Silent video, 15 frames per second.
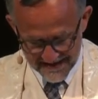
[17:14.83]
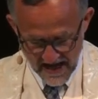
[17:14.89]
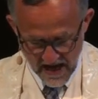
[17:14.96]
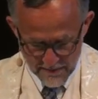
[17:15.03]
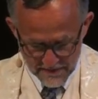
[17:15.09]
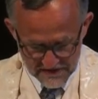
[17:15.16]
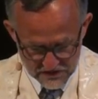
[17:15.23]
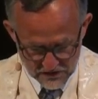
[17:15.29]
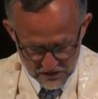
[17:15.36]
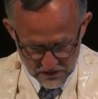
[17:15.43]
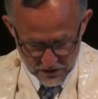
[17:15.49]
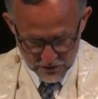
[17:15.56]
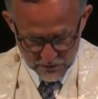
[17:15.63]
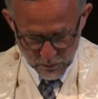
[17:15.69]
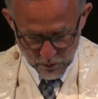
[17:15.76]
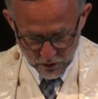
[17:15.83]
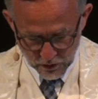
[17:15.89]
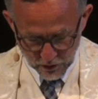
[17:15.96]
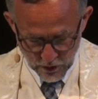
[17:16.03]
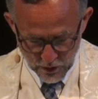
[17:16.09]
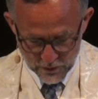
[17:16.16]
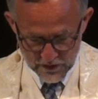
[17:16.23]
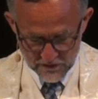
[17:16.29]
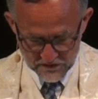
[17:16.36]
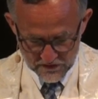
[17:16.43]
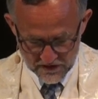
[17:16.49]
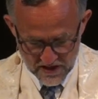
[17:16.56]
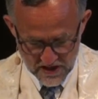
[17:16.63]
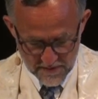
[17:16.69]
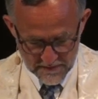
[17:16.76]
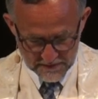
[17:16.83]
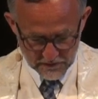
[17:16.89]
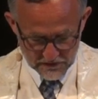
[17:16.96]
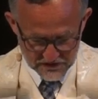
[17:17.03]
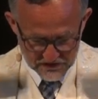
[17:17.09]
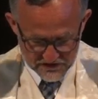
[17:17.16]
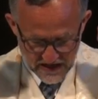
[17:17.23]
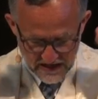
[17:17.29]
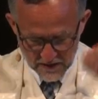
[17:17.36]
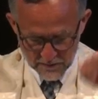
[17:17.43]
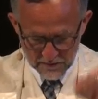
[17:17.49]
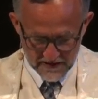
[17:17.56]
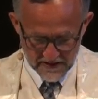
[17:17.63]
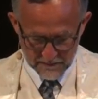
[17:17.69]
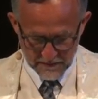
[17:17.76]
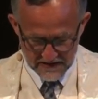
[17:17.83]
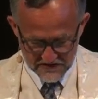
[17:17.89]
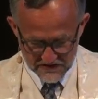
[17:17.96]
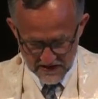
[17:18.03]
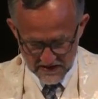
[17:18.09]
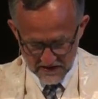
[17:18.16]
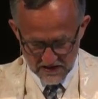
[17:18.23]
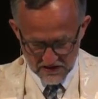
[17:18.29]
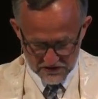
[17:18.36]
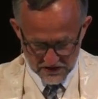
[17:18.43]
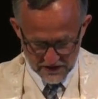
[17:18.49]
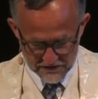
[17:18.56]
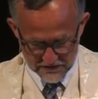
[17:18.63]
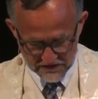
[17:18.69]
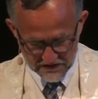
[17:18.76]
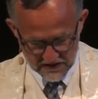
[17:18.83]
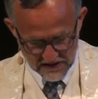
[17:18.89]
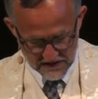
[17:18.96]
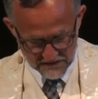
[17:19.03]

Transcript: The inhabitants of the earth will gloat over them and will celebrate by sending each other's